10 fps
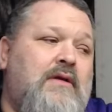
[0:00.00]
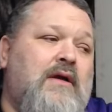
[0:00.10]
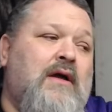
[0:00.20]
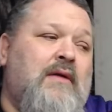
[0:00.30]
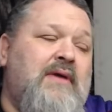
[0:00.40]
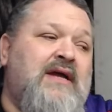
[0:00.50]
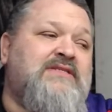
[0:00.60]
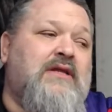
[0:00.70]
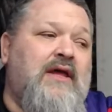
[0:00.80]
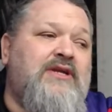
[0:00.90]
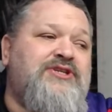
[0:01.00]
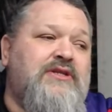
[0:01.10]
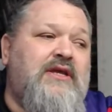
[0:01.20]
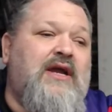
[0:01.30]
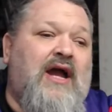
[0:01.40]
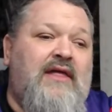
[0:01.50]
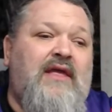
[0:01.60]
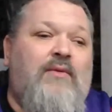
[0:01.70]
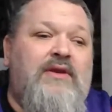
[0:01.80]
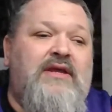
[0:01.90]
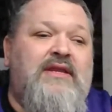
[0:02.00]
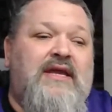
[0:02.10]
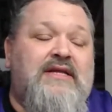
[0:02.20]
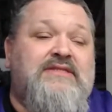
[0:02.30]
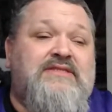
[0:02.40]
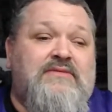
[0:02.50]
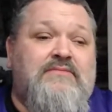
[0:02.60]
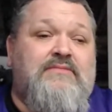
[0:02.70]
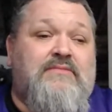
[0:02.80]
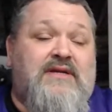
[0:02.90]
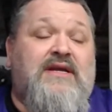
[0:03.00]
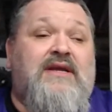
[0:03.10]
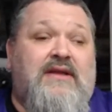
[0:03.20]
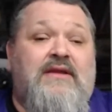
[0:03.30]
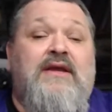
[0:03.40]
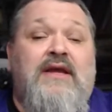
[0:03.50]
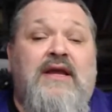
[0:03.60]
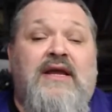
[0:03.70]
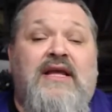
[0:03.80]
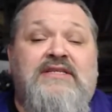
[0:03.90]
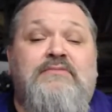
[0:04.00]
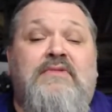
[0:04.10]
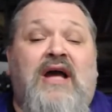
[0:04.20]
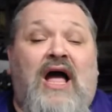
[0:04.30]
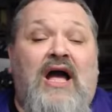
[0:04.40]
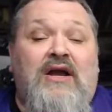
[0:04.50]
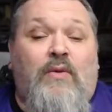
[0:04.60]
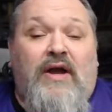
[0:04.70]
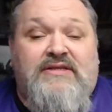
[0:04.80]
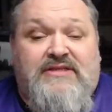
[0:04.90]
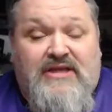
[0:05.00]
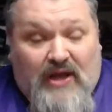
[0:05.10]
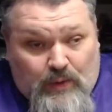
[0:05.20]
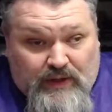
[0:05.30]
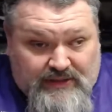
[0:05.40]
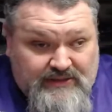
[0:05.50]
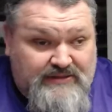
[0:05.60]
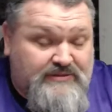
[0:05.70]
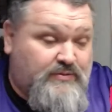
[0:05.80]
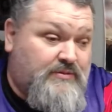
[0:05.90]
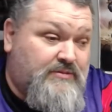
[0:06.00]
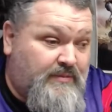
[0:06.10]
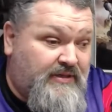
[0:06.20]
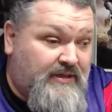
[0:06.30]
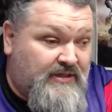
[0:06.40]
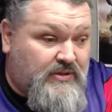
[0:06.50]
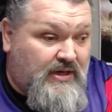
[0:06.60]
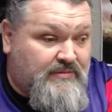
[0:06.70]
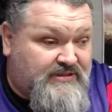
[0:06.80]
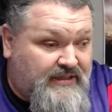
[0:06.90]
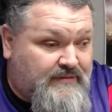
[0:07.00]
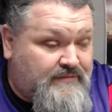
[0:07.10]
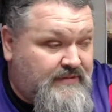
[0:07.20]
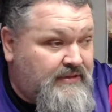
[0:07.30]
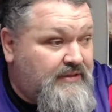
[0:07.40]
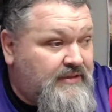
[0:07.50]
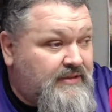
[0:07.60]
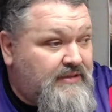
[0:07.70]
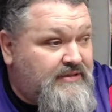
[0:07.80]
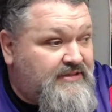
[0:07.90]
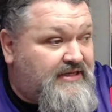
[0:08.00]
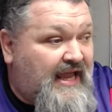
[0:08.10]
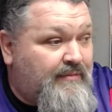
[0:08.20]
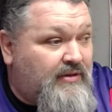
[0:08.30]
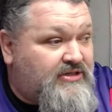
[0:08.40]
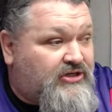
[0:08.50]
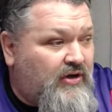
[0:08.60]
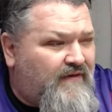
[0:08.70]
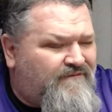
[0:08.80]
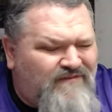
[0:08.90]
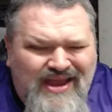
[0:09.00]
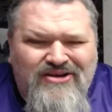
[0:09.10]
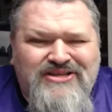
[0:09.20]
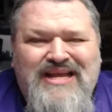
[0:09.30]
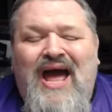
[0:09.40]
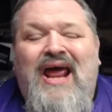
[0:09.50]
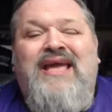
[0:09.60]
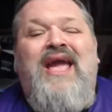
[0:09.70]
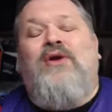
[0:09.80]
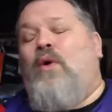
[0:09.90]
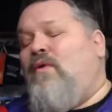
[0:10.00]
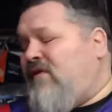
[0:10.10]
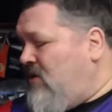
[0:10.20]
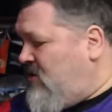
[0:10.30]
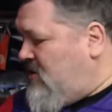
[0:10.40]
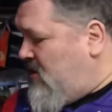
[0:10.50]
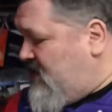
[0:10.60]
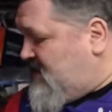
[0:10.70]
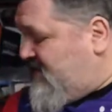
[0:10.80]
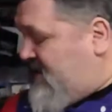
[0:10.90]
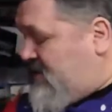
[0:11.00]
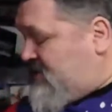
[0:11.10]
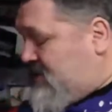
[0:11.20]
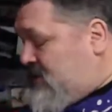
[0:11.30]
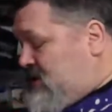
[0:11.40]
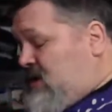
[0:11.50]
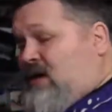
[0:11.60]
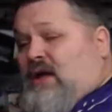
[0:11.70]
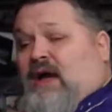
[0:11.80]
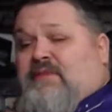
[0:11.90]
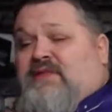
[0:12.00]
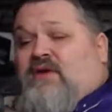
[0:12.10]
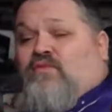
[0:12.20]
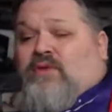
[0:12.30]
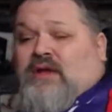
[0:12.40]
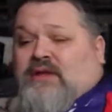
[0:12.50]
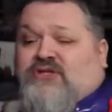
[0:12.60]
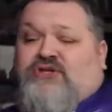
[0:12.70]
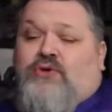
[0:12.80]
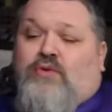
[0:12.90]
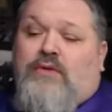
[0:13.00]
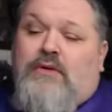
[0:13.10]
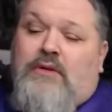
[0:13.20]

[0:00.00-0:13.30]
escalation league, I think we need to get some conquest going. That's what I'm saying. This game looks good. The figures, God, I can't get over how good these figures look. I mean, they really do.